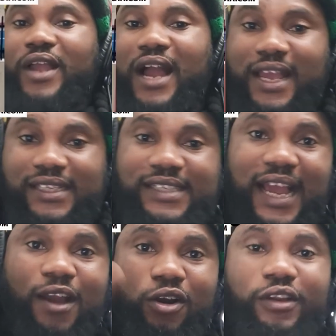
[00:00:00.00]
guys,
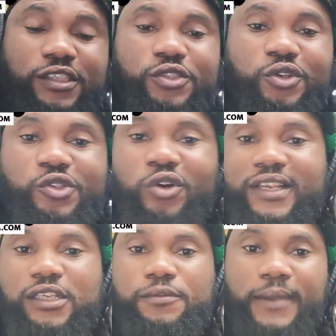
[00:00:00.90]
I always told you
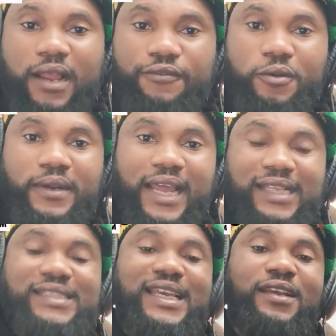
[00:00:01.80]
on this platform
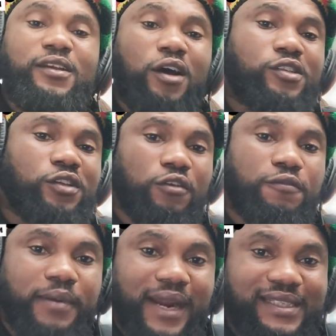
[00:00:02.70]
that a lot
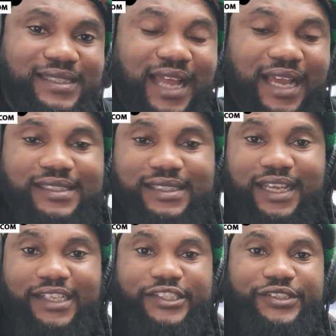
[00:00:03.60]
of prank stars in
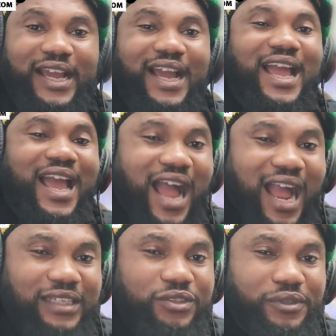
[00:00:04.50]
Nigeria
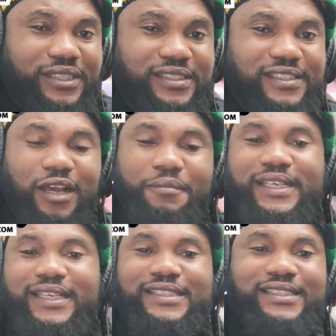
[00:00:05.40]
are doing
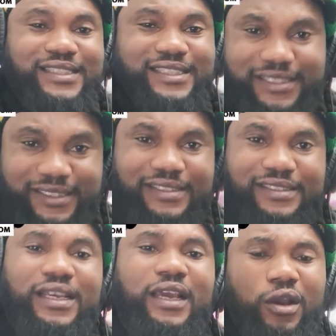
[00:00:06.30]
something
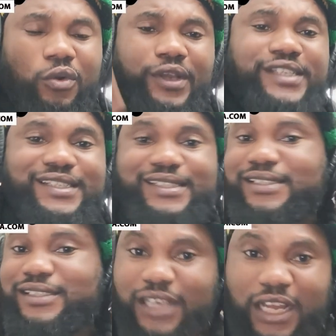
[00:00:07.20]
crazy, which
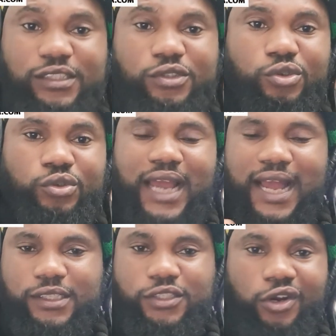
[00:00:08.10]
is not good
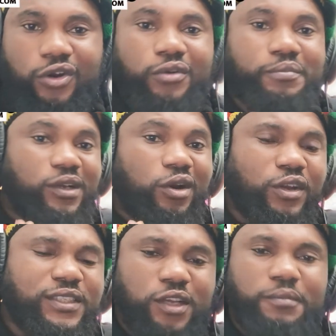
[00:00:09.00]
at all,
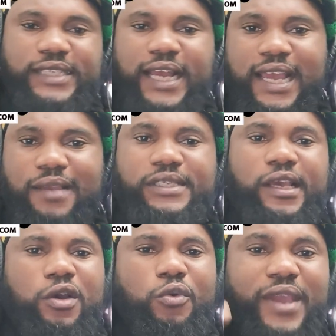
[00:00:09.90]
because sometimes
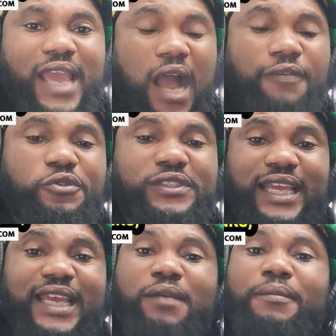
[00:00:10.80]
we have to
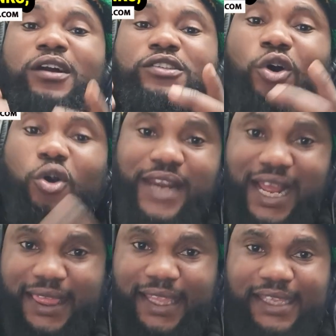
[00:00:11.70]
think about
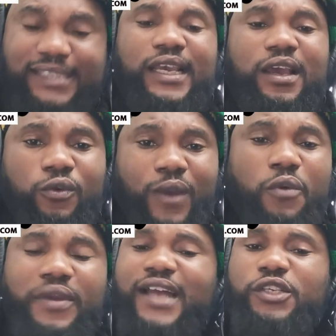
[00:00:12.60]
other things
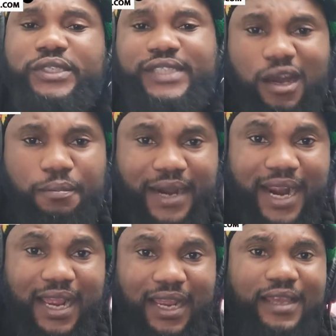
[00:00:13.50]
when we are doing our
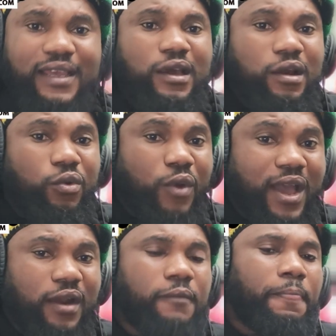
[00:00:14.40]
prank.
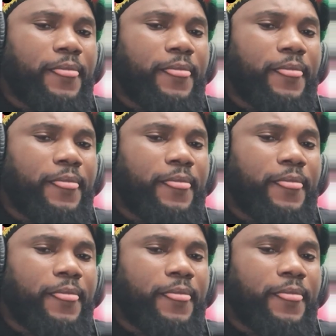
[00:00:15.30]
Well,